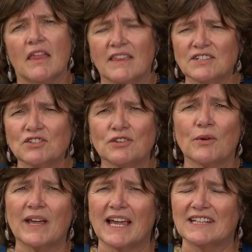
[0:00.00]
This
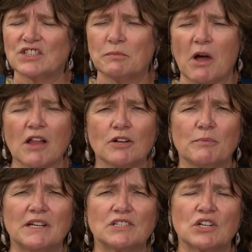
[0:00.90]
earthquake, it's smaller,
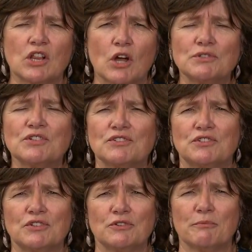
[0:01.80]
but it's closer
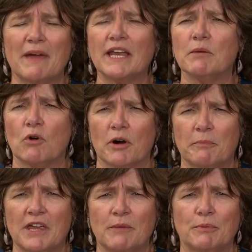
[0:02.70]
to many more
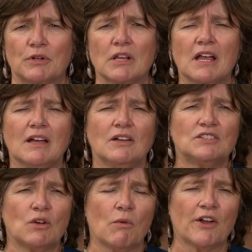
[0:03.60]
people.
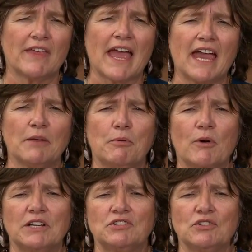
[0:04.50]
So where the eight
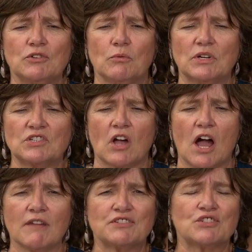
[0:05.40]
point two was
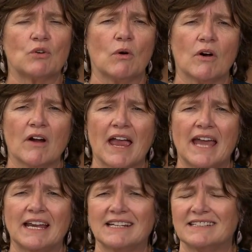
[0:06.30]
offshore
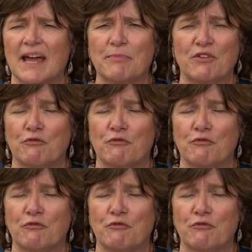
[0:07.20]
and at a depth of